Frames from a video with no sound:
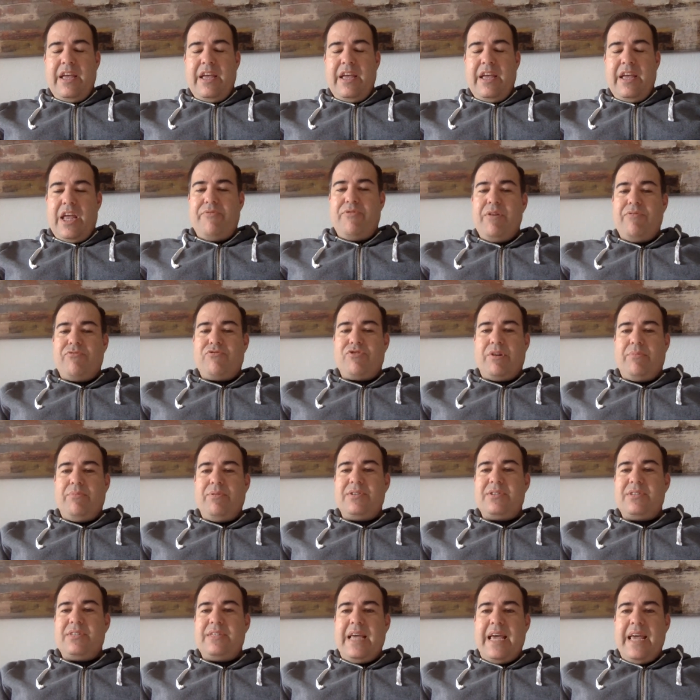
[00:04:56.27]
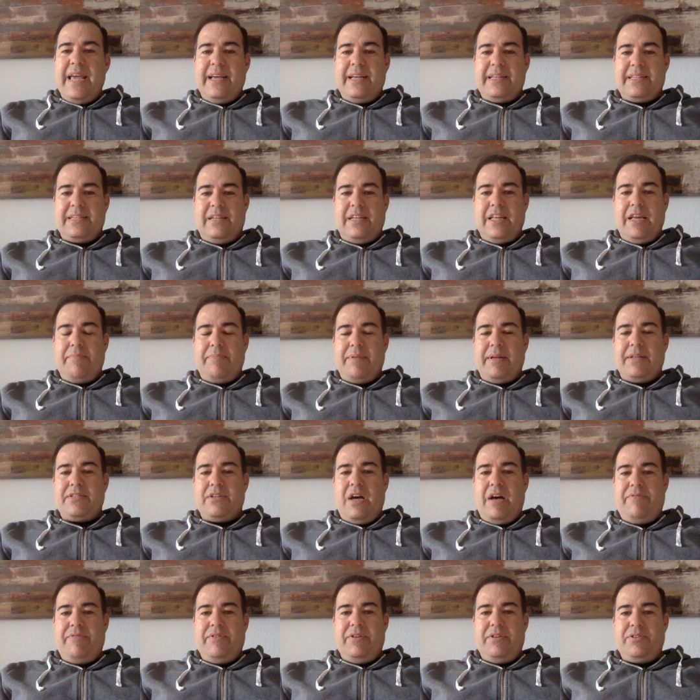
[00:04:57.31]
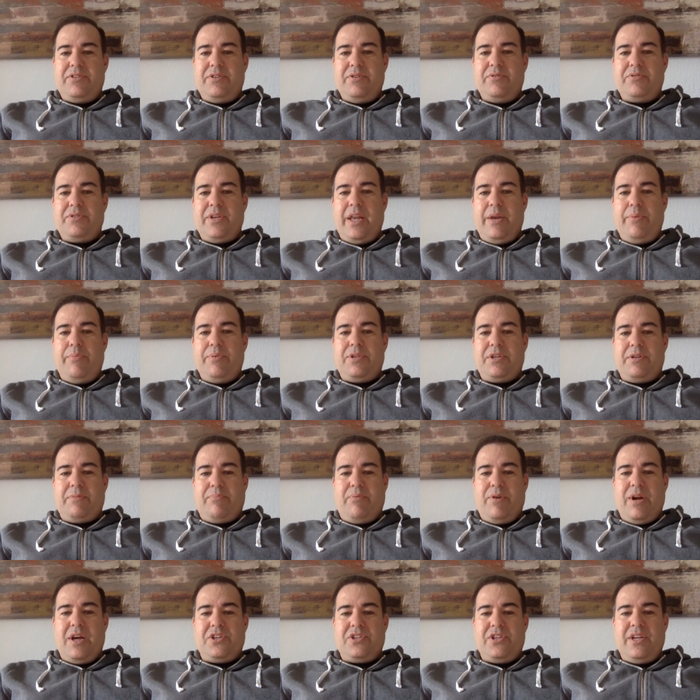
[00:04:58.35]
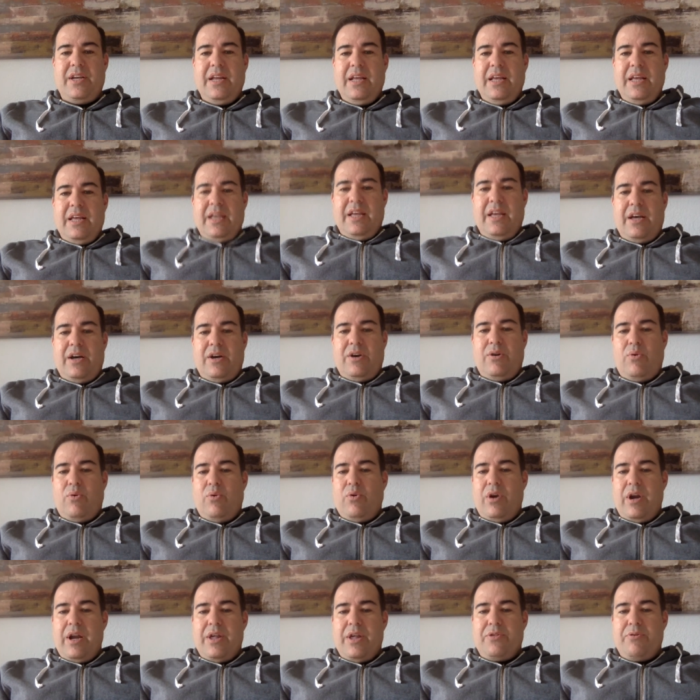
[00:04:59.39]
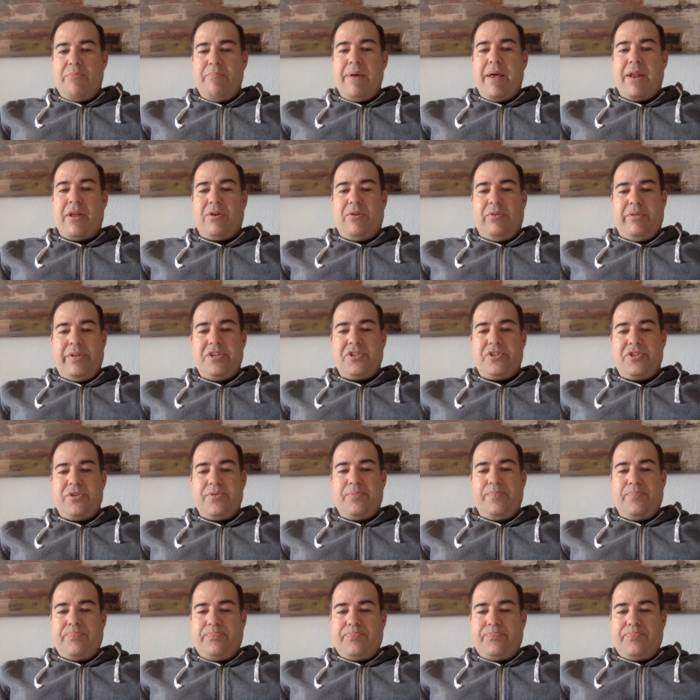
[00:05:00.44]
And if you have trouble staying asleep, that's often associated with depression or another medical issue.